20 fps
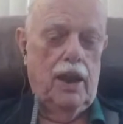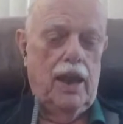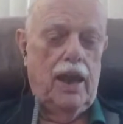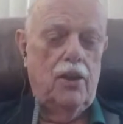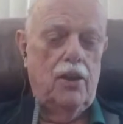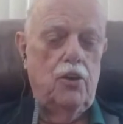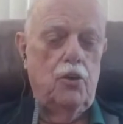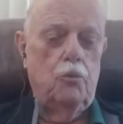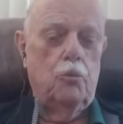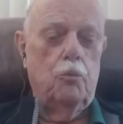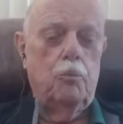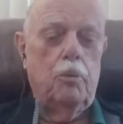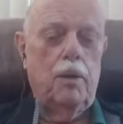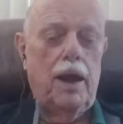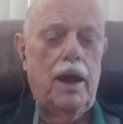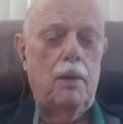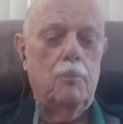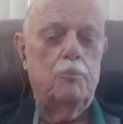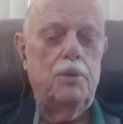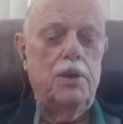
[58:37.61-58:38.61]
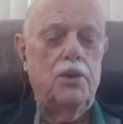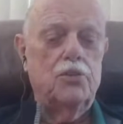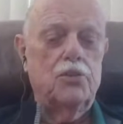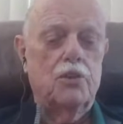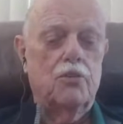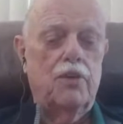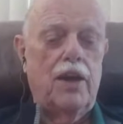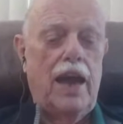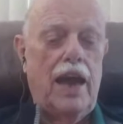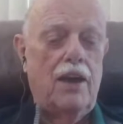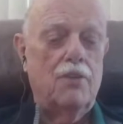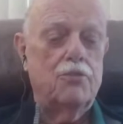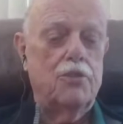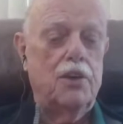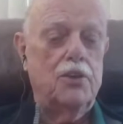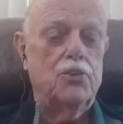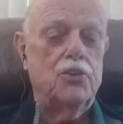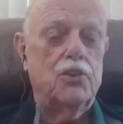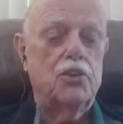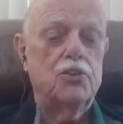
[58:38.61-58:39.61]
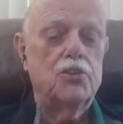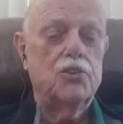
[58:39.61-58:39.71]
and you buy a piece of half-inch